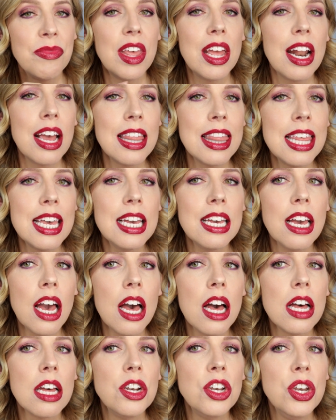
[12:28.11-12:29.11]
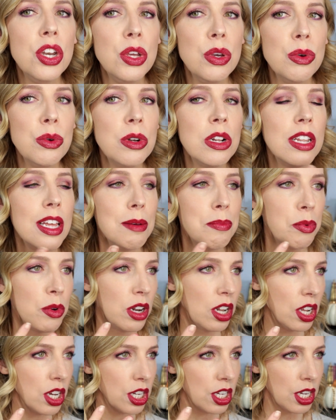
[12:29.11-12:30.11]
And I think a nude lip
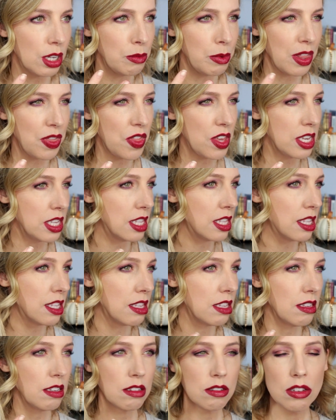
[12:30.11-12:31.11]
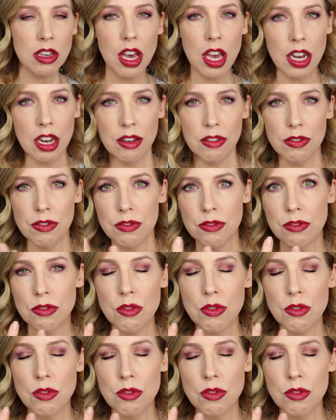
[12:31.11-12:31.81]
would look good with this kind of